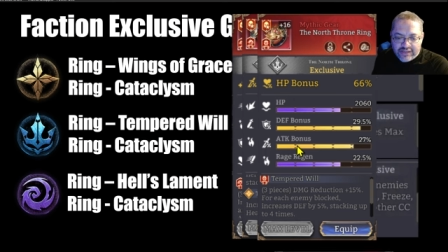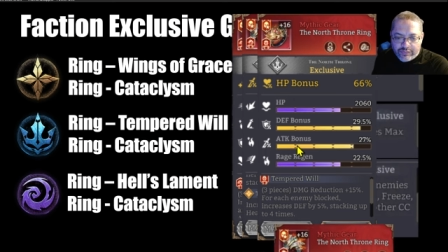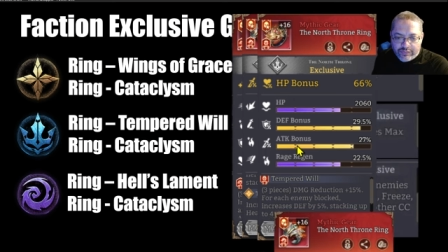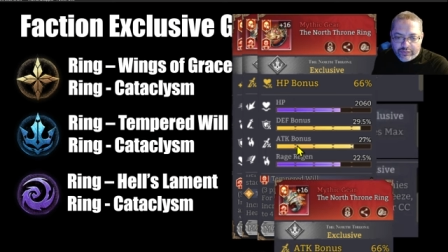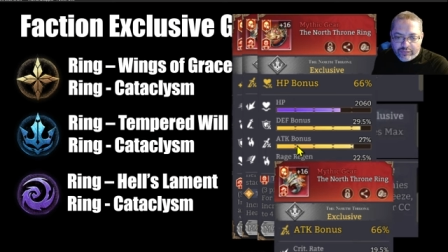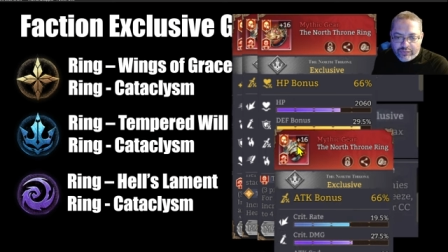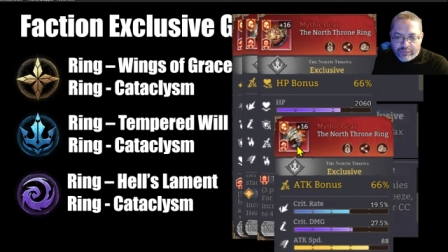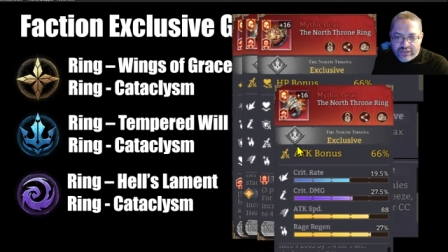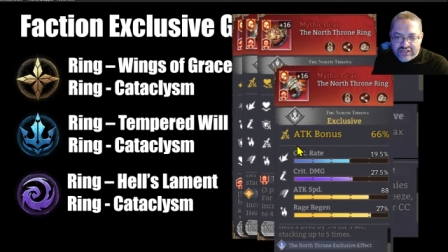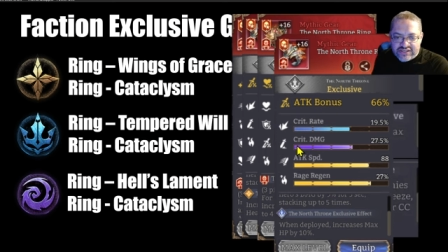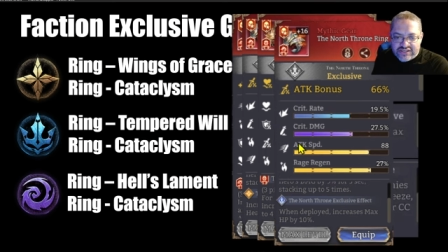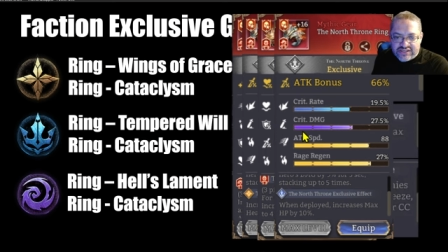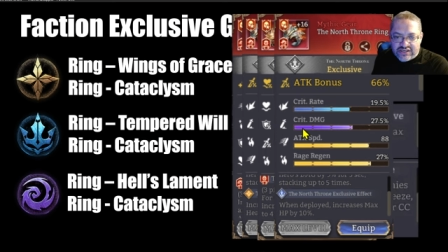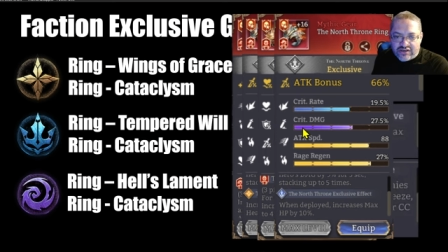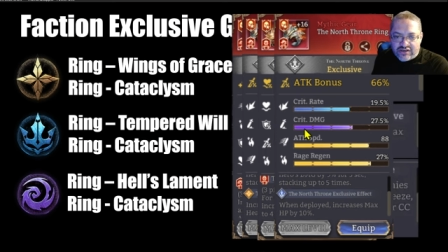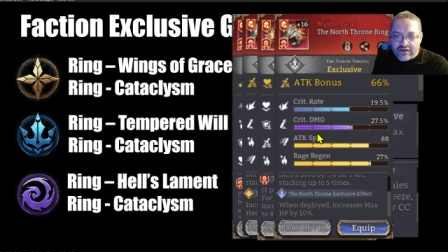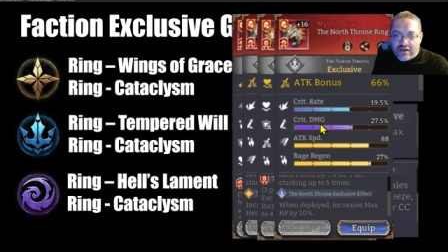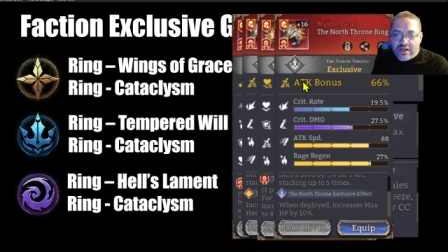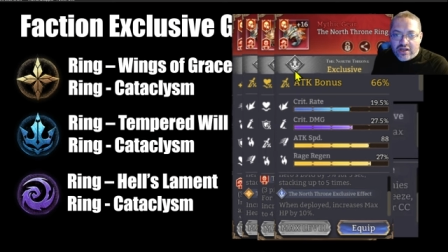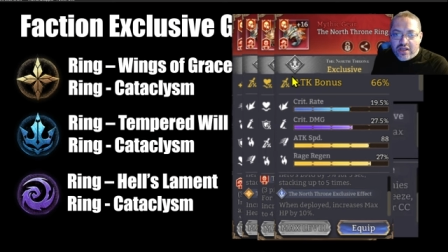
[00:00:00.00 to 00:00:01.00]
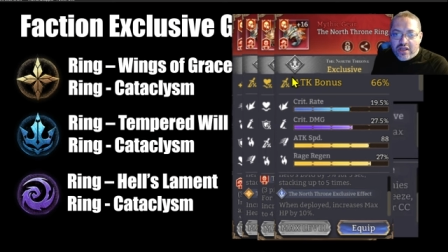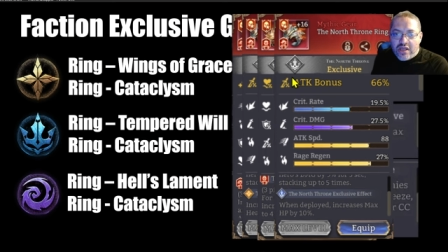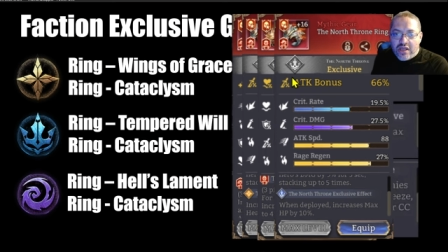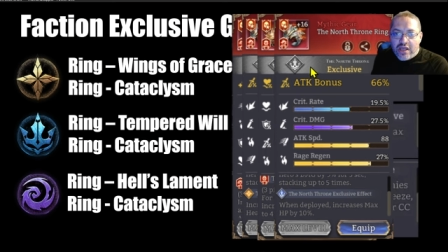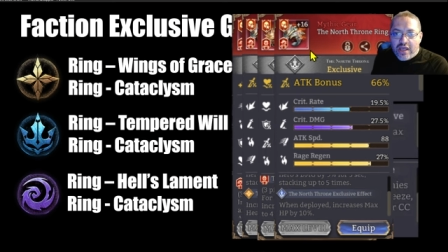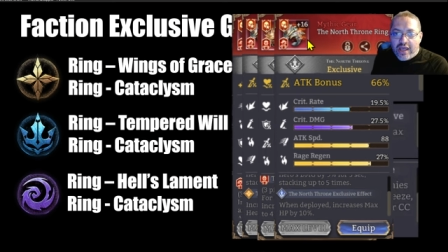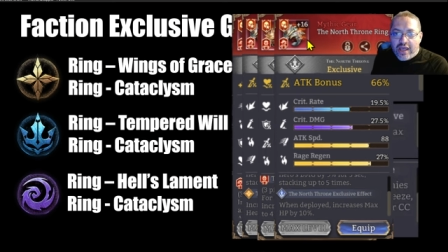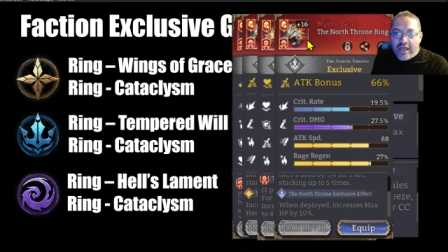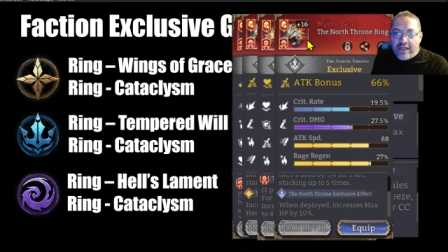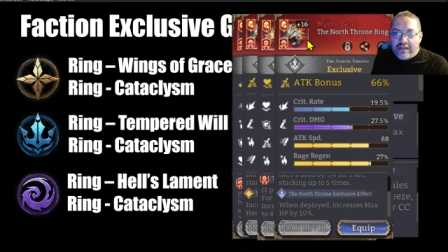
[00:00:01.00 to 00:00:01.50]
type of piece here.
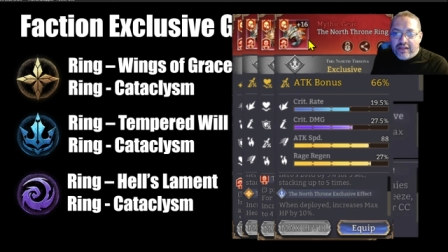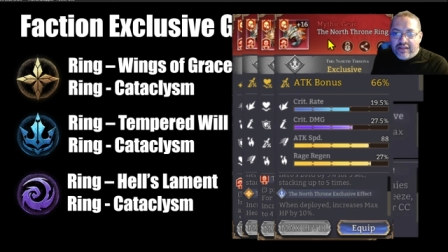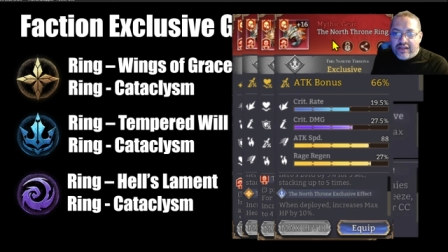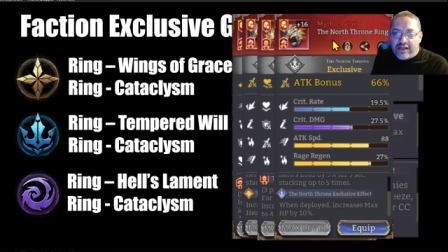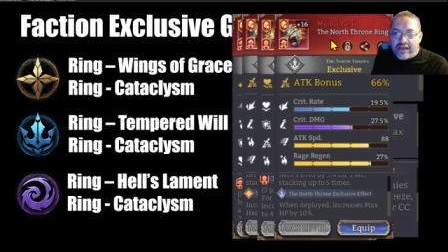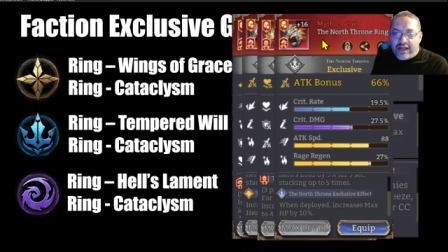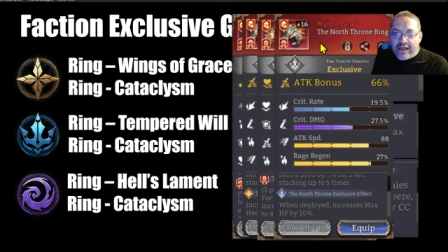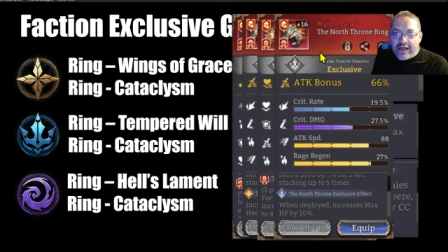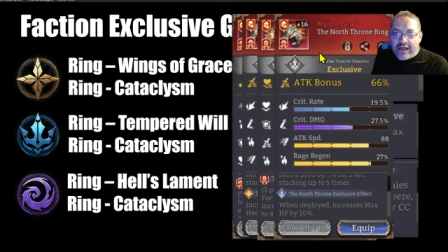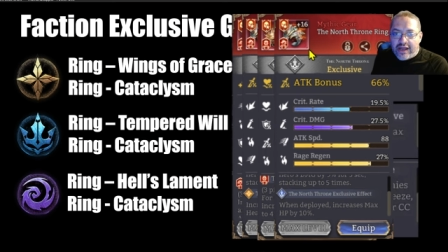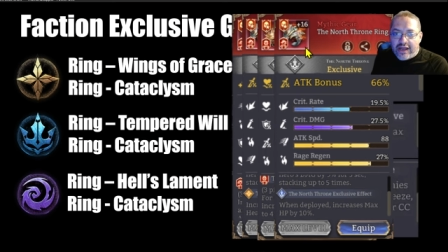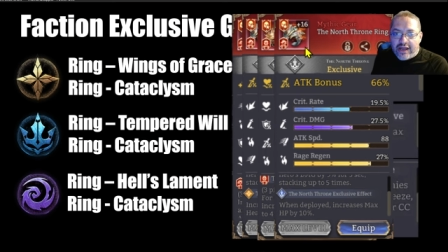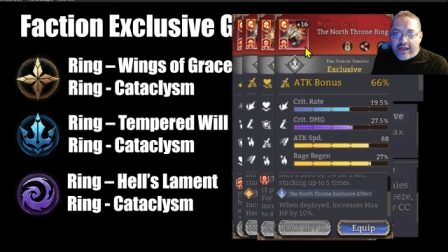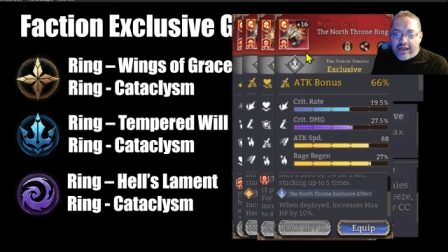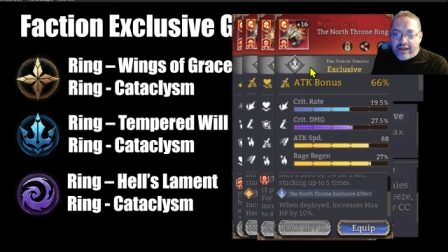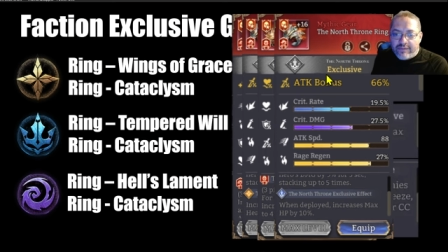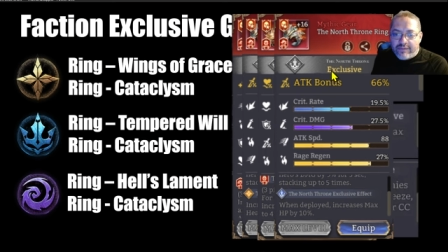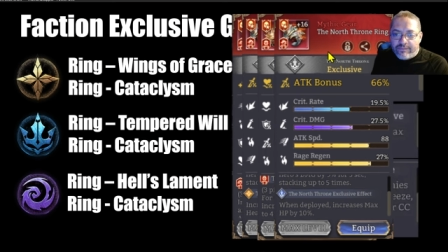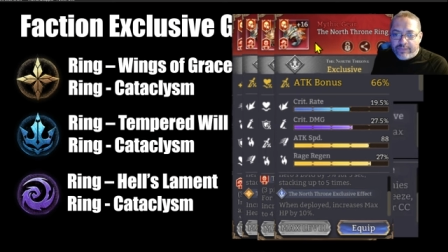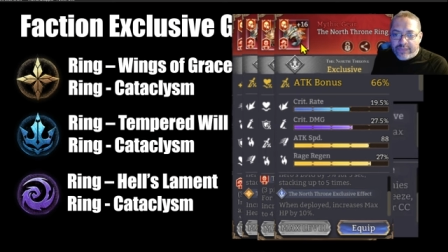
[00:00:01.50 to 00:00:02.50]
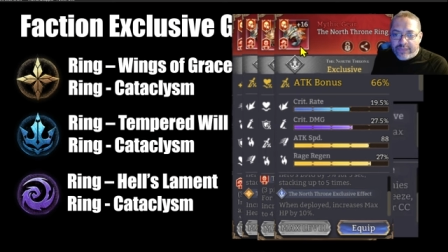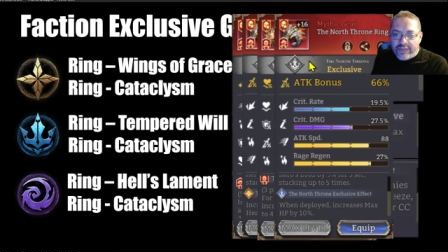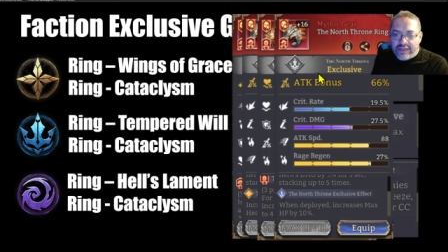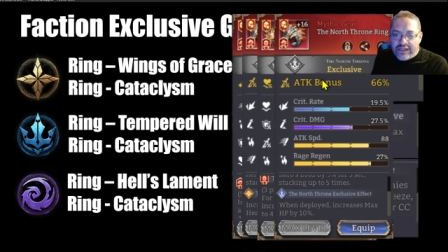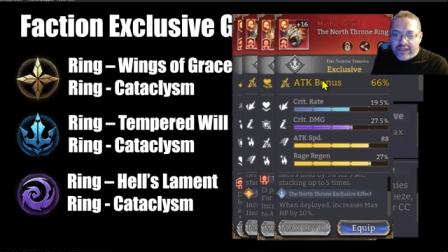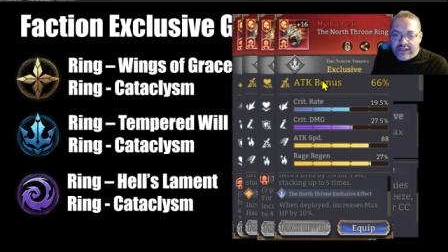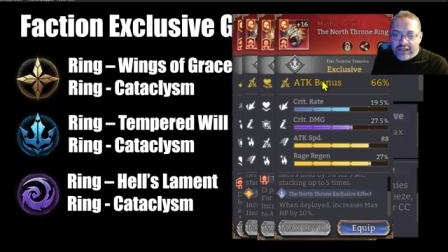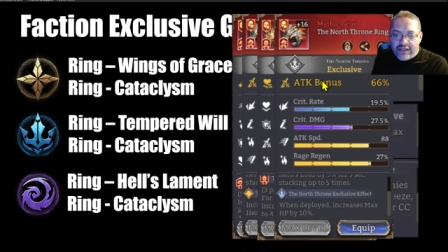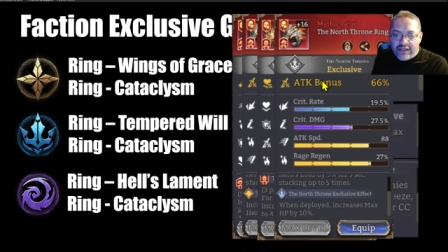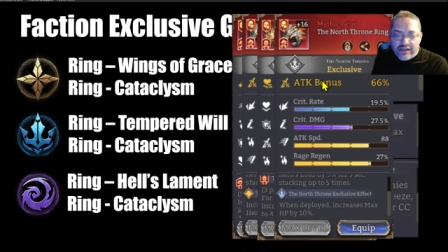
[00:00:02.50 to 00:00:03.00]
The um,
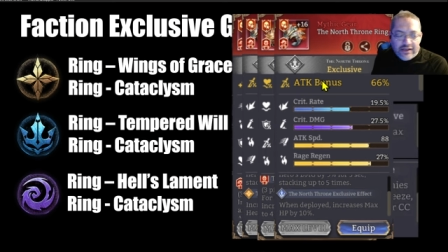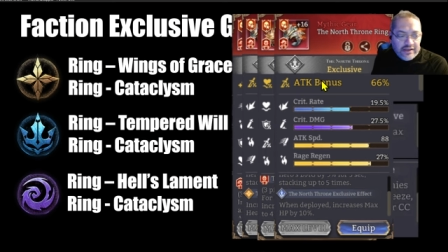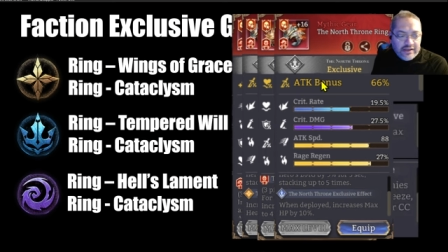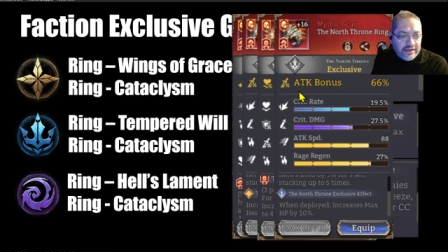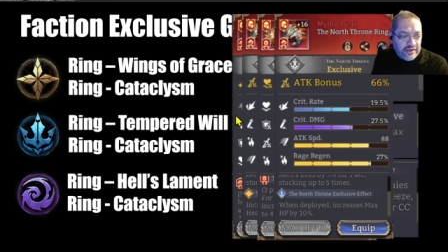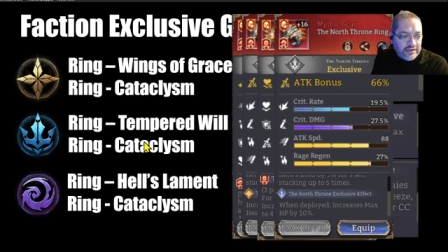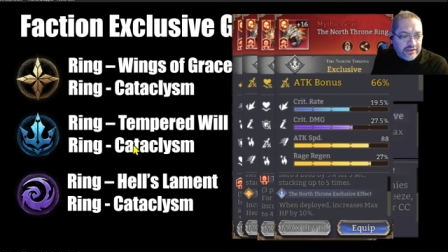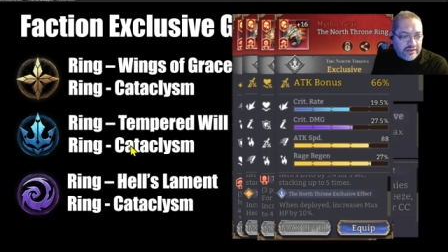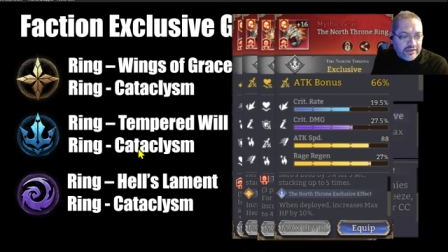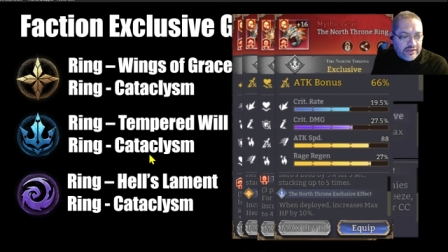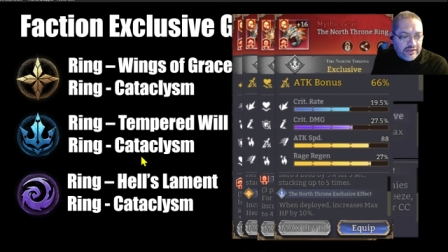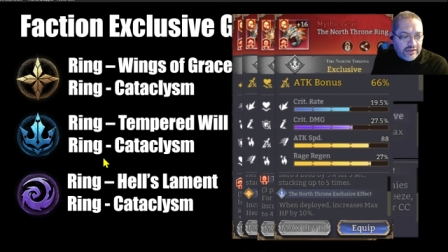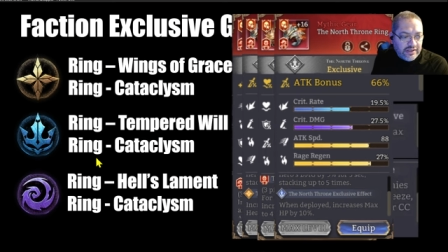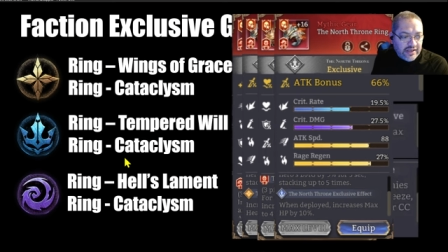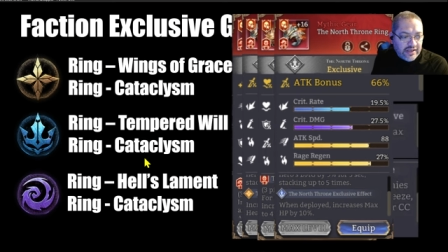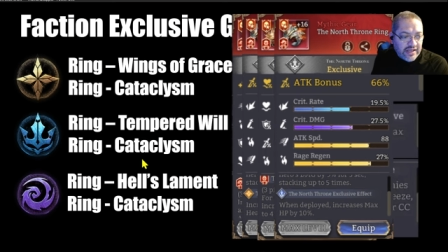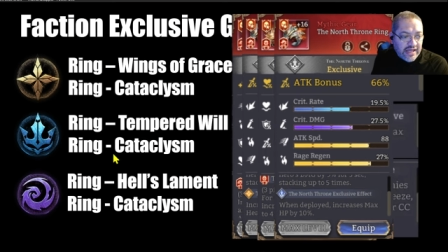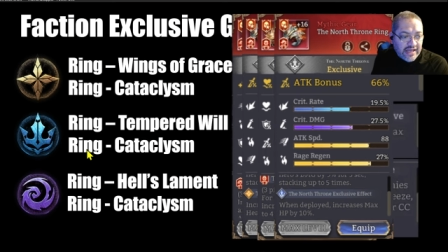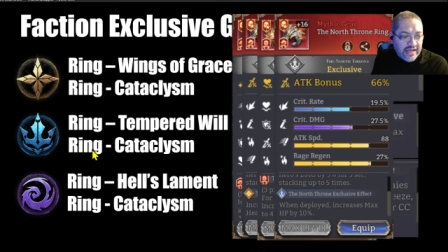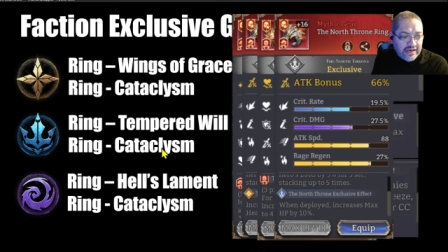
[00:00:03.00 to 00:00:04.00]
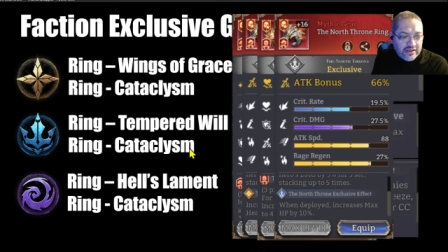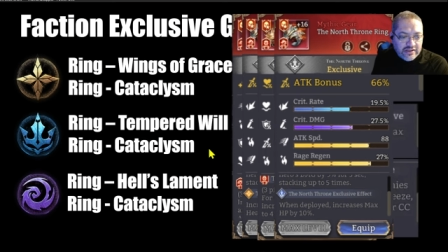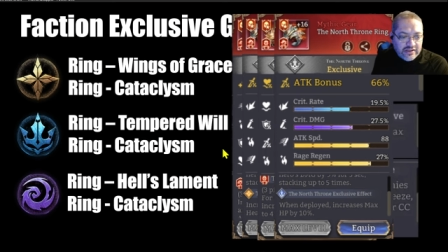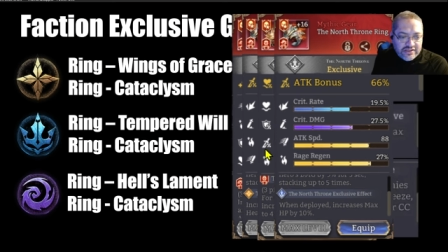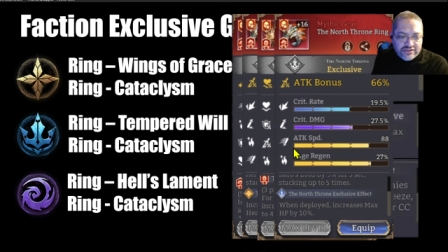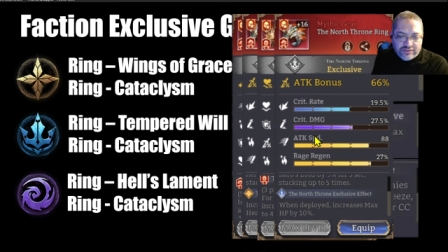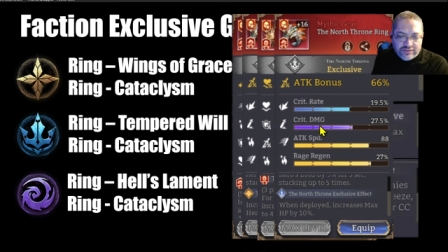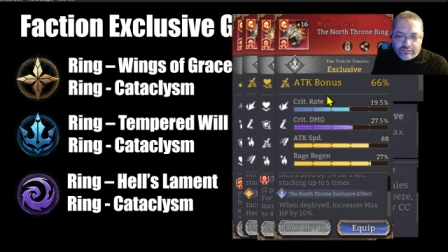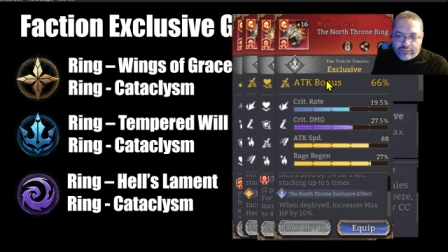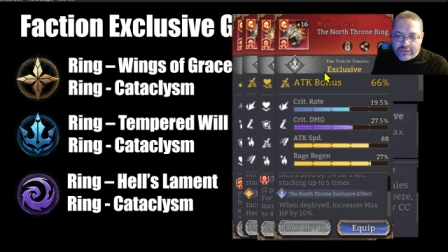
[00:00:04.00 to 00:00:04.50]
the uh, the
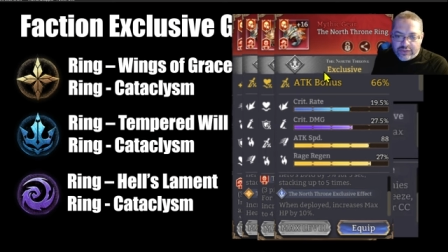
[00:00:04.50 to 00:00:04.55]
Cataclysm